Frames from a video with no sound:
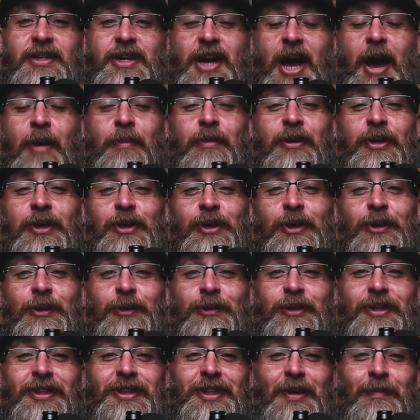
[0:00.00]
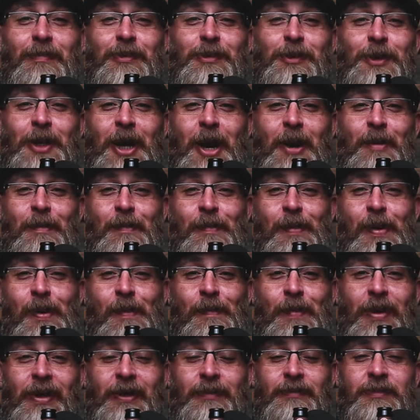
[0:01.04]
I'm going to conclude this episode of Having a Bear
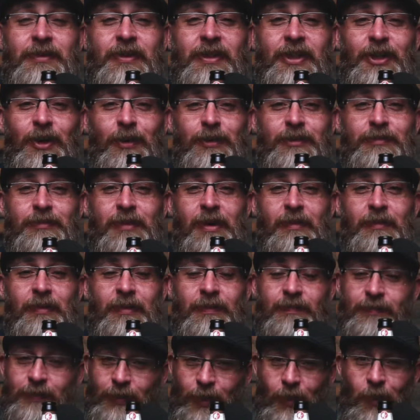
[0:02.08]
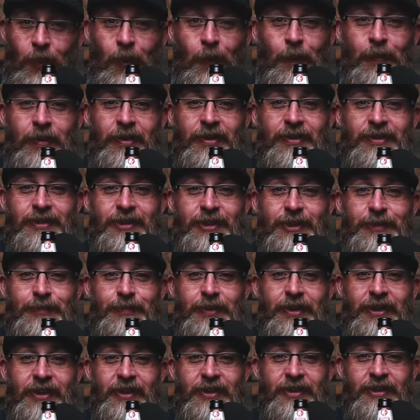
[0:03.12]
Bam, and always remember, all beer is good
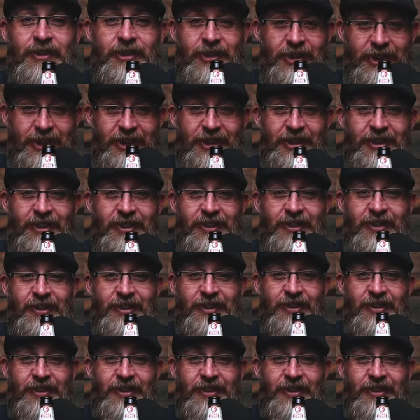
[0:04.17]
beer. Cheers.